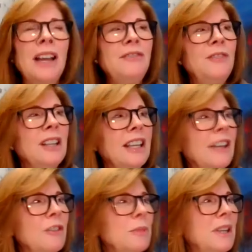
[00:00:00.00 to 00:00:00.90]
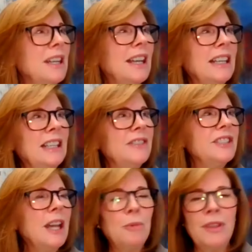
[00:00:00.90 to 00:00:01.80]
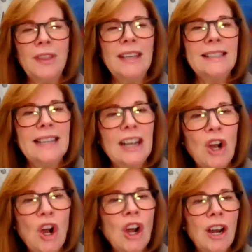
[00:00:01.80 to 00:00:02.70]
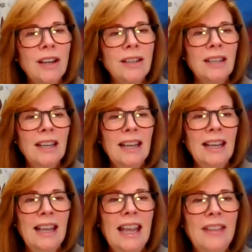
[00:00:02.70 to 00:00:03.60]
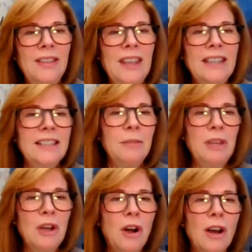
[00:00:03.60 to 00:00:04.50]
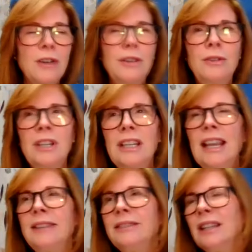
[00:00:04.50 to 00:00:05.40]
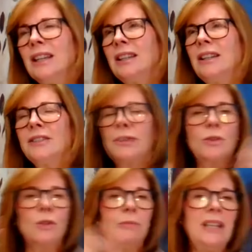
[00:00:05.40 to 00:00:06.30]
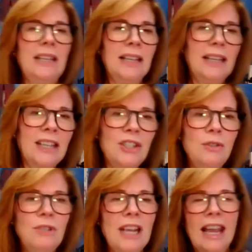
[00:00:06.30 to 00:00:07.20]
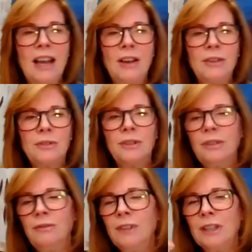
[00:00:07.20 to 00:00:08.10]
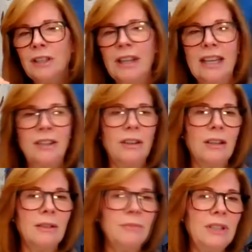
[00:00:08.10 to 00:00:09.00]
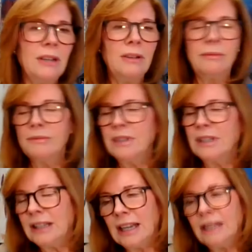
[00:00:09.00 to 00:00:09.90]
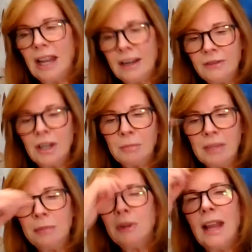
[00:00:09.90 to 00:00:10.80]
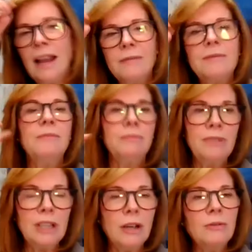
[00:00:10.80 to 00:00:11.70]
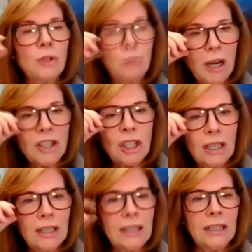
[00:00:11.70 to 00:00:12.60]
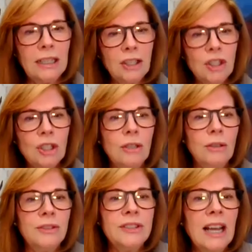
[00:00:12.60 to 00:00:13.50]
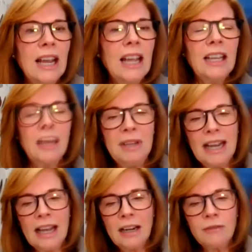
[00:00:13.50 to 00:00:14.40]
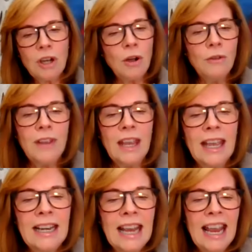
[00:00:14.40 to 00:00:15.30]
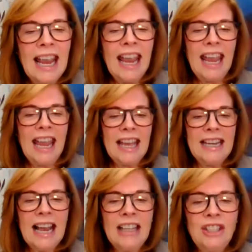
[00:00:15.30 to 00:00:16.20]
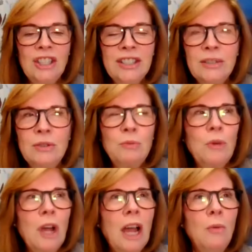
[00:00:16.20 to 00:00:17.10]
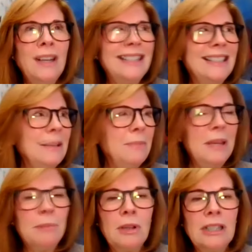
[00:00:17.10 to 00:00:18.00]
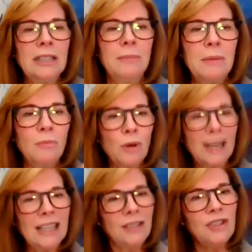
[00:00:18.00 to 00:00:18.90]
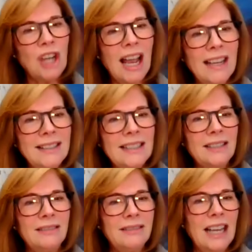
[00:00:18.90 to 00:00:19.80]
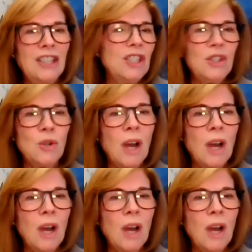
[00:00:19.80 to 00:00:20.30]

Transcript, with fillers: I feel like everybody kind of gives up when things get hard and things can be hard or you can get you know social media gets you down or you feel like you're you know a lot of young people have you know depression and issues coming out of covid and i just i want to see people a little bit more energized and and just mm.